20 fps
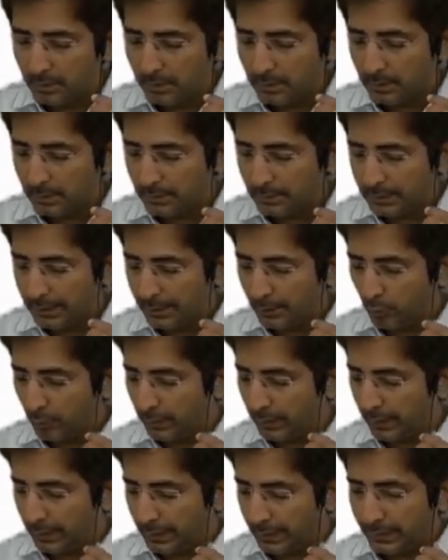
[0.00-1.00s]
And then you
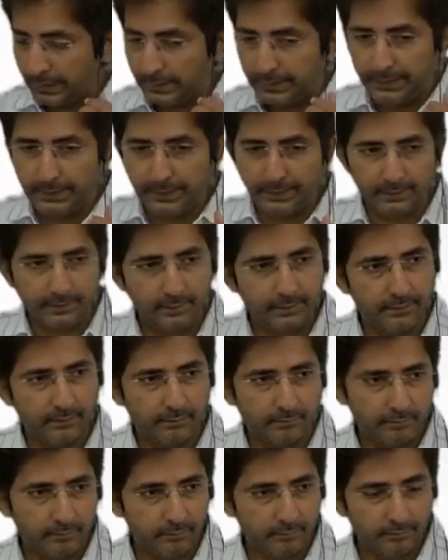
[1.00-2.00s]
can write the
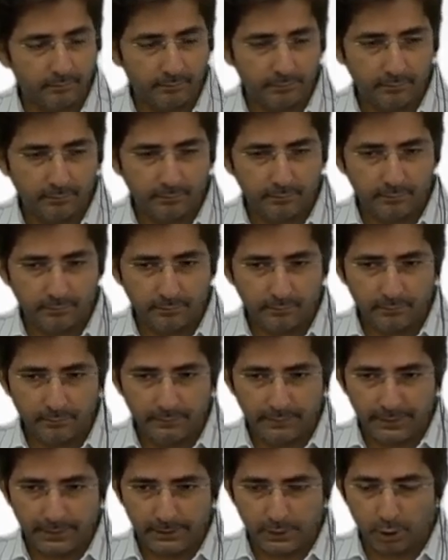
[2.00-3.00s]

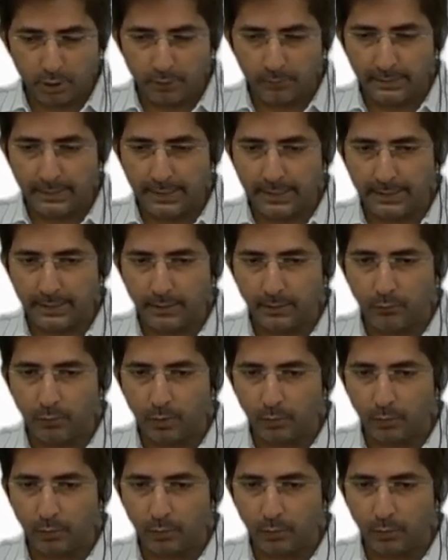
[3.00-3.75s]
nature of that item.